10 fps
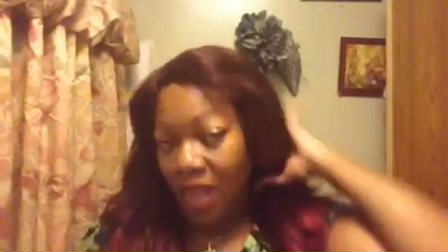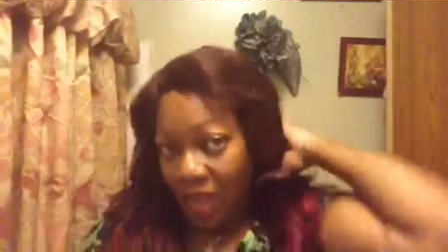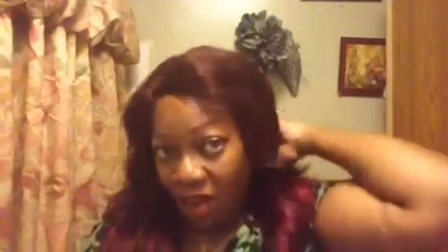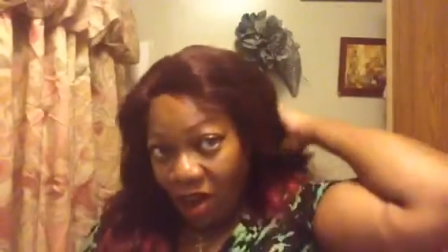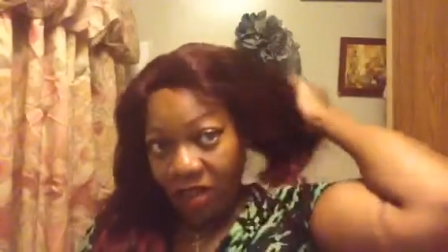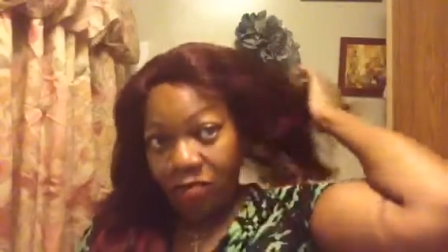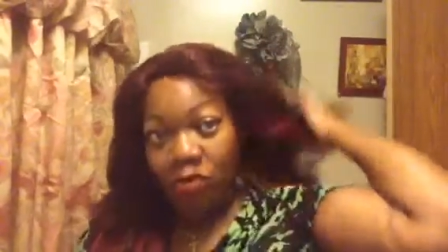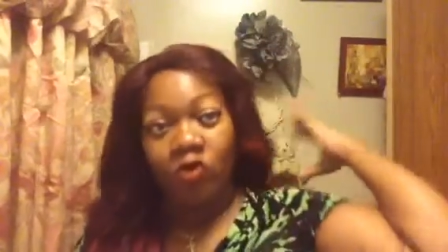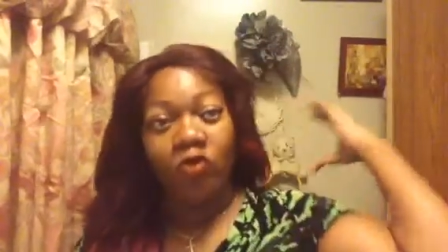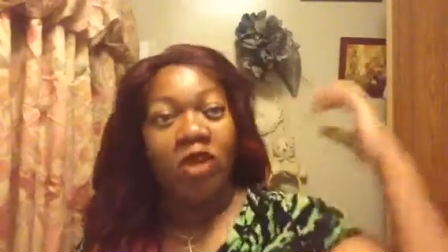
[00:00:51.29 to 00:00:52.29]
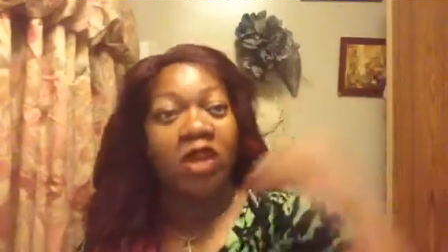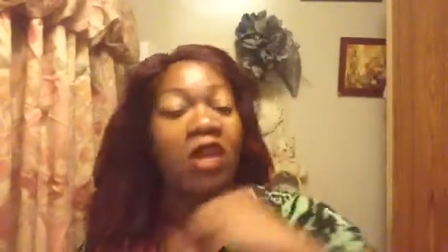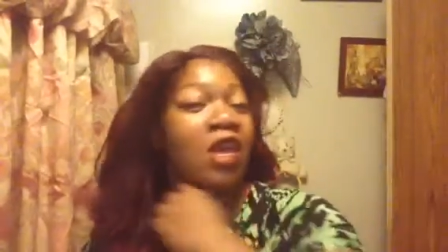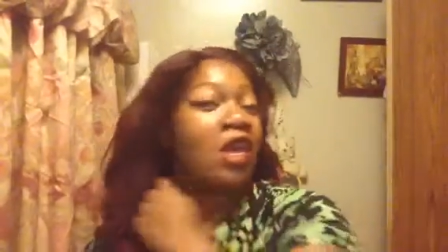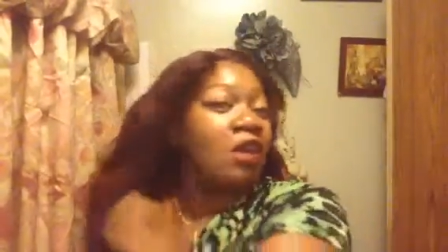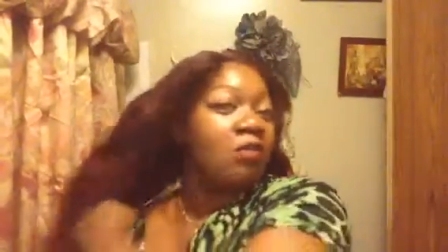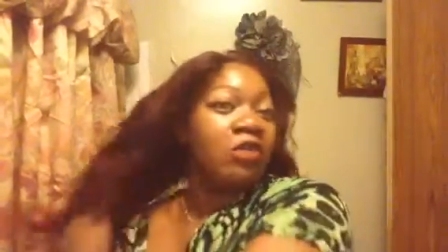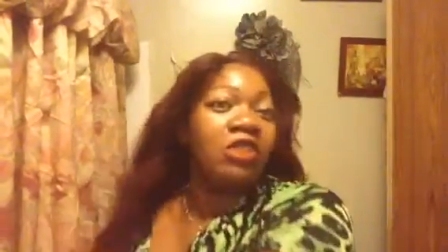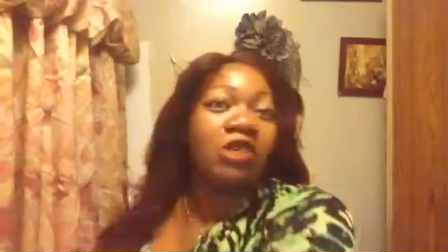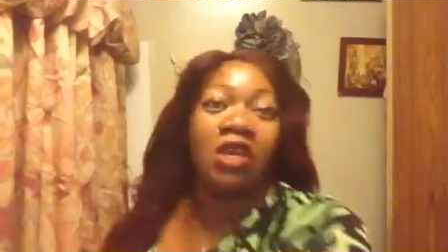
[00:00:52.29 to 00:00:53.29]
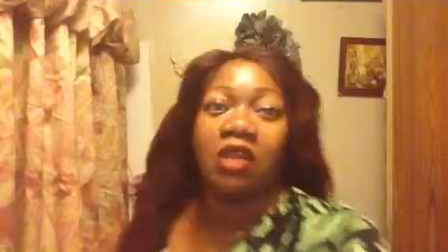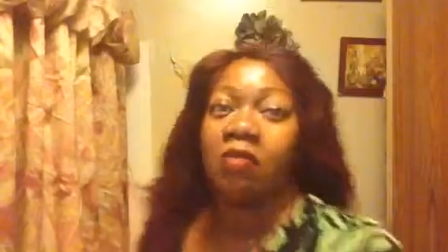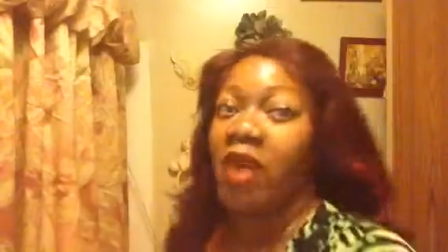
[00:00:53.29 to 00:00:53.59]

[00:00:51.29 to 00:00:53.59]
The hair has movement. Let me show you on the